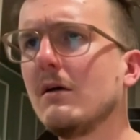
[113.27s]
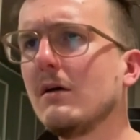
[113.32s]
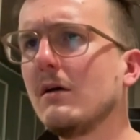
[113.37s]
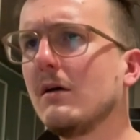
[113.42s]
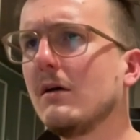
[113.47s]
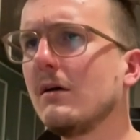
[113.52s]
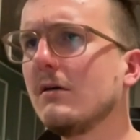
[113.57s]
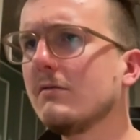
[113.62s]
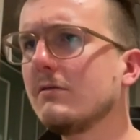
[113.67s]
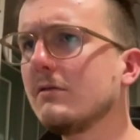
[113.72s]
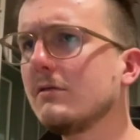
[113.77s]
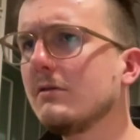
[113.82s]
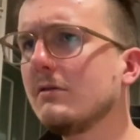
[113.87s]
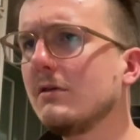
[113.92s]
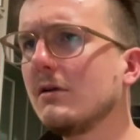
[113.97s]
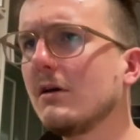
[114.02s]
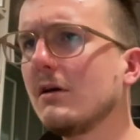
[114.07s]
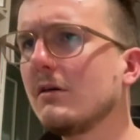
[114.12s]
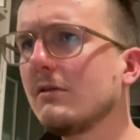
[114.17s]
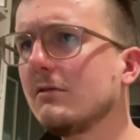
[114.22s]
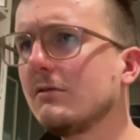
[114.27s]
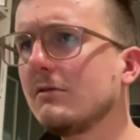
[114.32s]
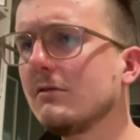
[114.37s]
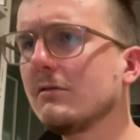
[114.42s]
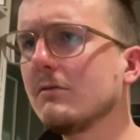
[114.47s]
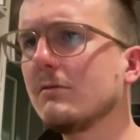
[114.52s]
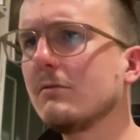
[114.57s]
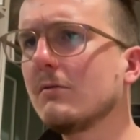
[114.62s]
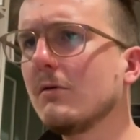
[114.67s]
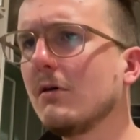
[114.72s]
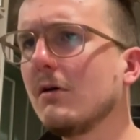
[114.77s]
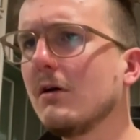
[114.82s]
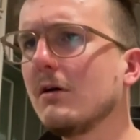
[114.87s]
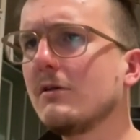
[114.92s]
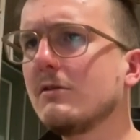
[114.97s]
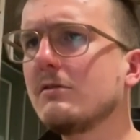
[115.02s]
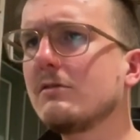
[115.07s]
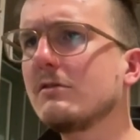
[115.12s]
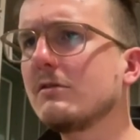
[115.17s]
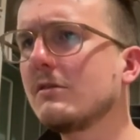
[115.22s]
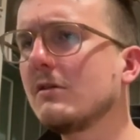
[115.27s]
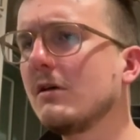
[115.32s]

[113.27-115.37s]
ever get to watch